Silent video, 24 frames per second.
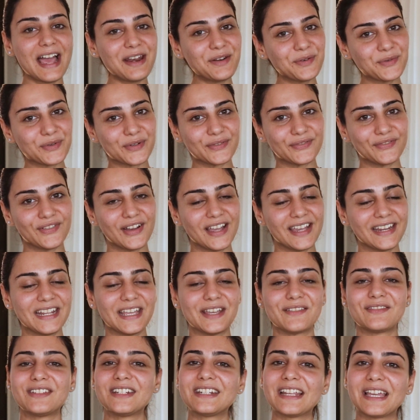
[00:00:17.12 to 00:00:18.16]
and notified
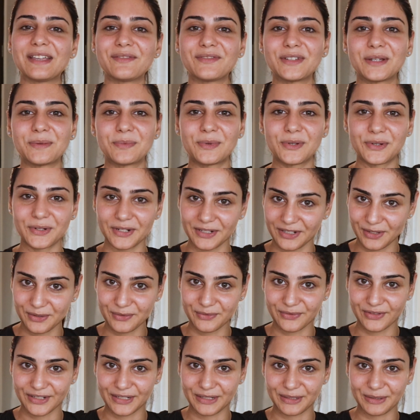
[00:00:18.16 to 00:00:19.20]
every time we upload a new
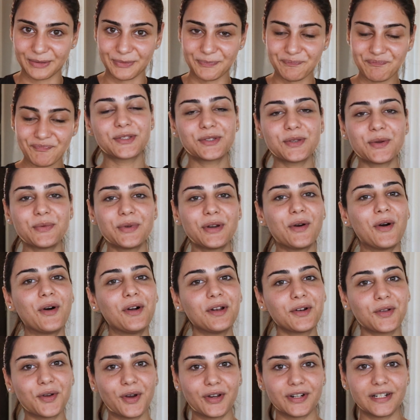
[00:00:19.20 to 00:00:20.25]
video. So we're
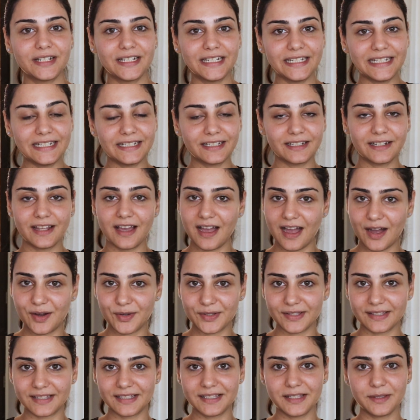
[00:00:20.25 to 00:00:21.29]
all quarantined in our
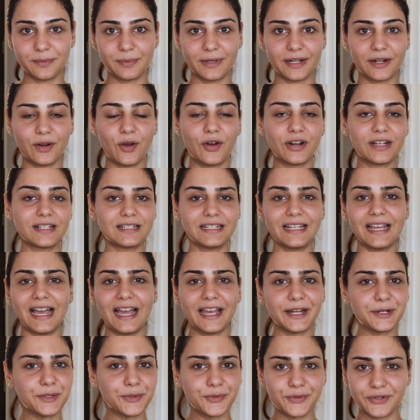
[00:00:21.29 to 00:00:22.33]
houses, but honestly
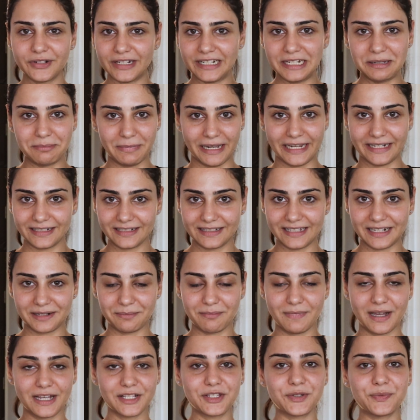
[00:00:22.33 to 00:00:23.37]
I don't really mind it that
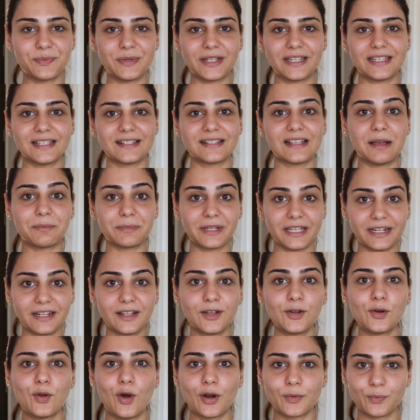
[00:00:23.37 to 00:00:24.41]
much because I'm
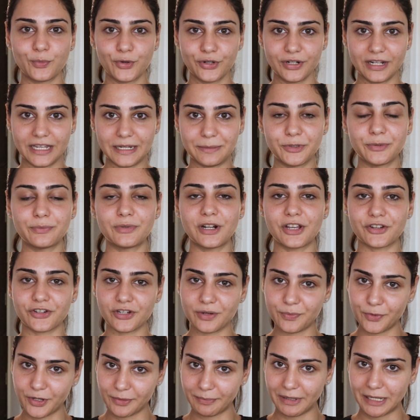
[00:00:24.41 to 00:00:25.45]
getting a lot more time to brush
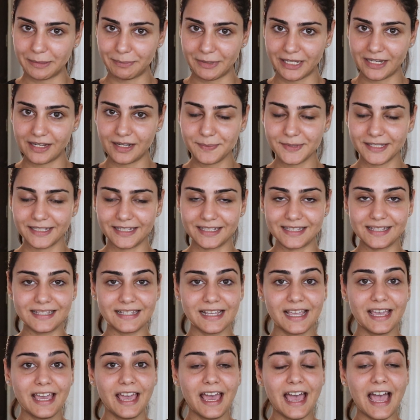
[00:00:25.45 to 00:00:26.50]
up on my makeup skills.
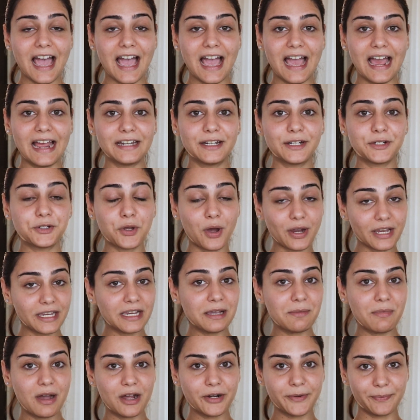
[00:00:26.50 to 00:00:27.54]
And talking
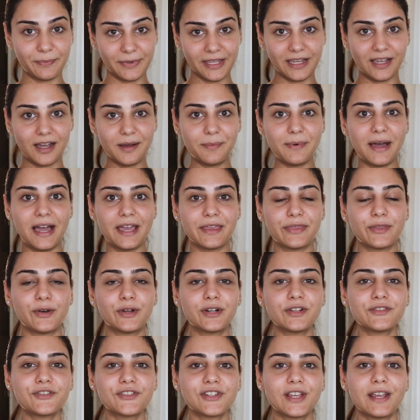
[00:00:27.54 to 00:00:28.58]
about makeup, I thought
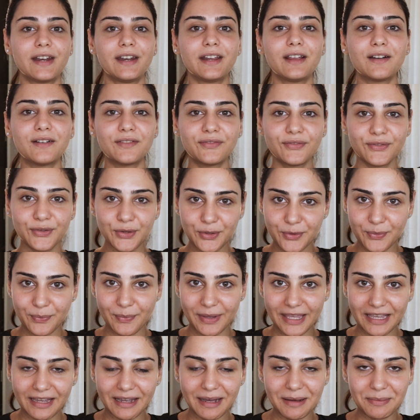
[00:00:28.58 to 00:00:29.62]
of sharing a few
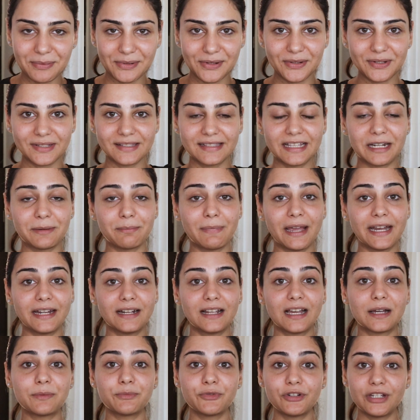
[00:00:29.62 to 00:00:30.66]
makeup looks that might
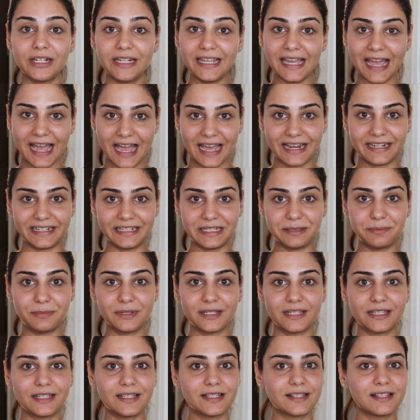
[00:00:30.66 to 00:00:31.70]
come really handy
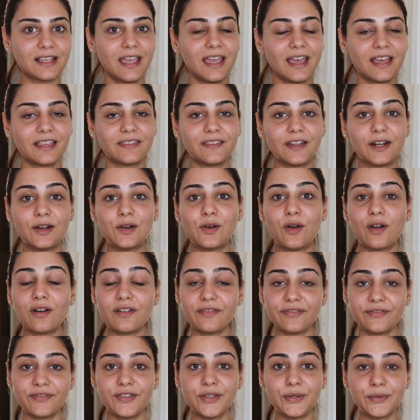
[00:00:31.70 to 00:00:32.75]
because there are a lot
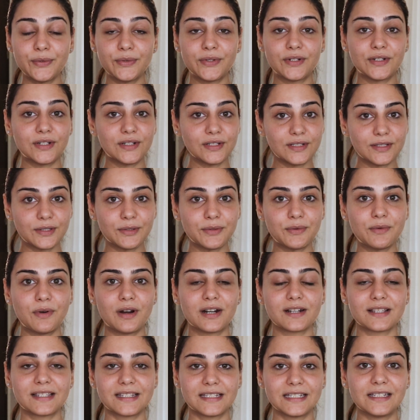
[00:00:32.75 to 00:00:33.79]
of you girls who
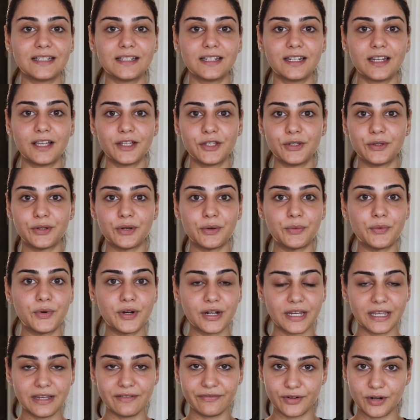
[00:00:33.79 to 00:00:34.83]
are still,
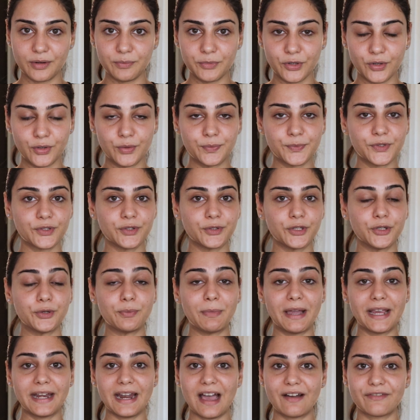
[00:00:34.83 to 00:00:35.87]
working from home, so you
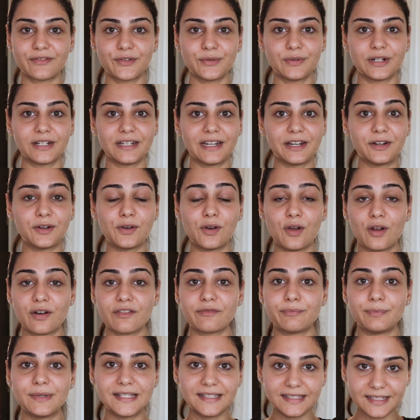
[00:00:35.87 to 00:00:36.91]
might have to attend a lot
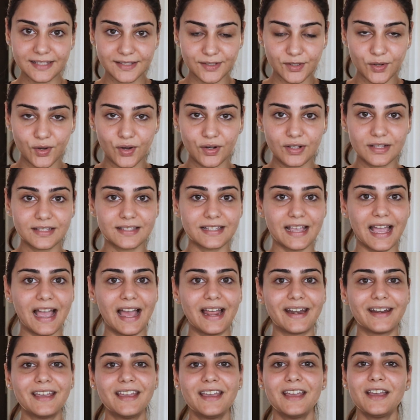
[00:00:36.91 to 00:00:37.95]
of business calls,
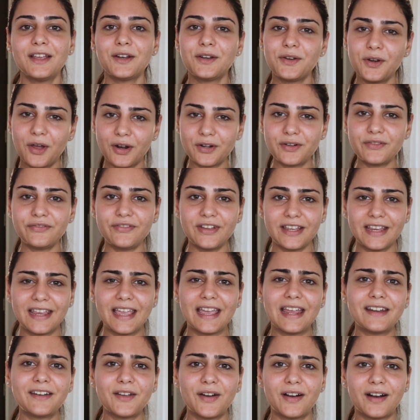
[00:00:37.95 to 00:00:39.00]
and not to
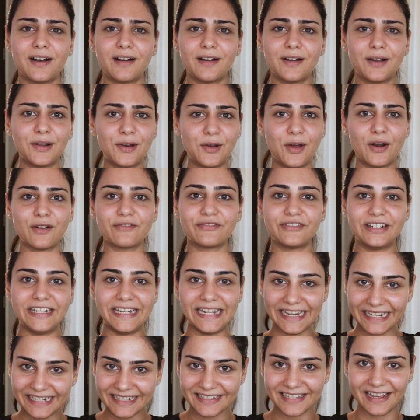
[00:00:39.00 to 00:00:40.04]
forget a lot of
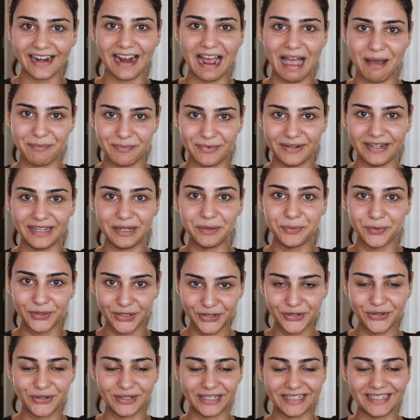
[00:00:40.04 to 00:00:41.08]
dates are happening
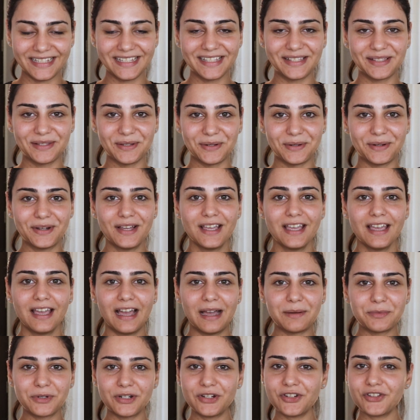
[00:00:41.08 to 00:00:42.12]
virtually. So
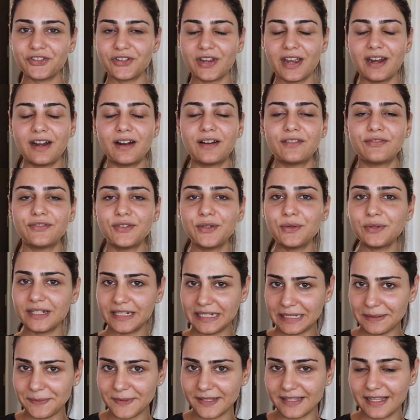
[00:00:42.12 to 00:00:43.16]
I'm going to share a few
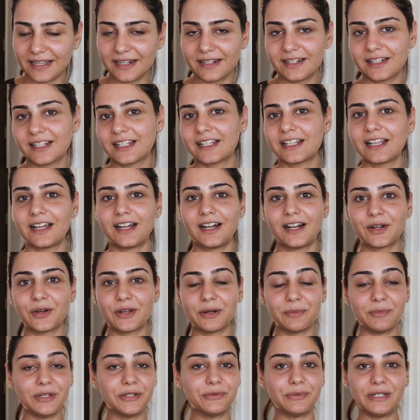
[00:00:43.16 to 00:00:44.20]
tips that's going
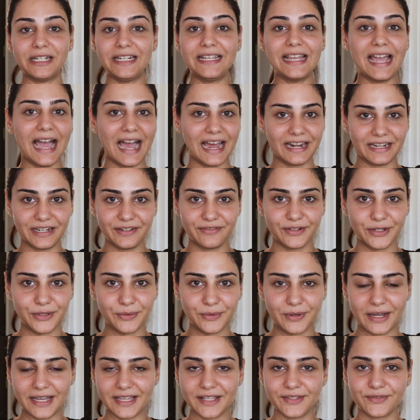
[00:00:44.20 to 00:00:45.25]
to be really handy for
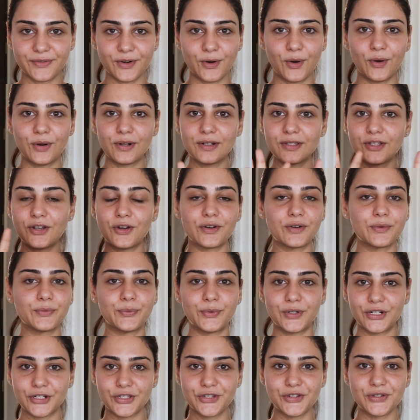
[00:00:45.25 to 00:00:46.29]
you guys for all your
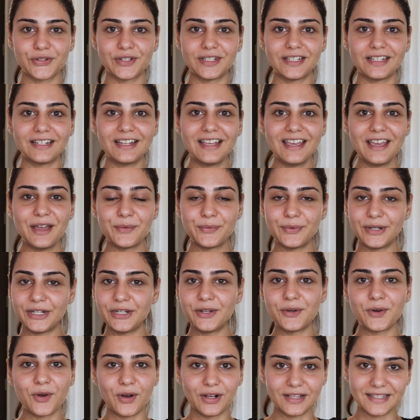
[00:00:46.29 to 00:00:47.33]
virtual
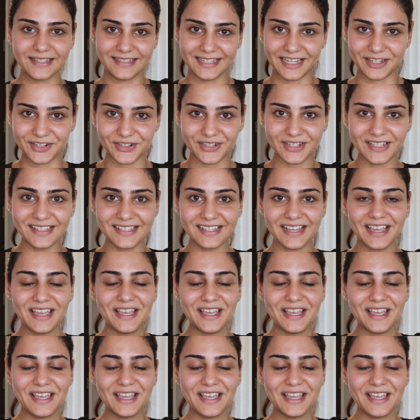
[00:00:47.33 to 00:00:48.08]
video call sessions.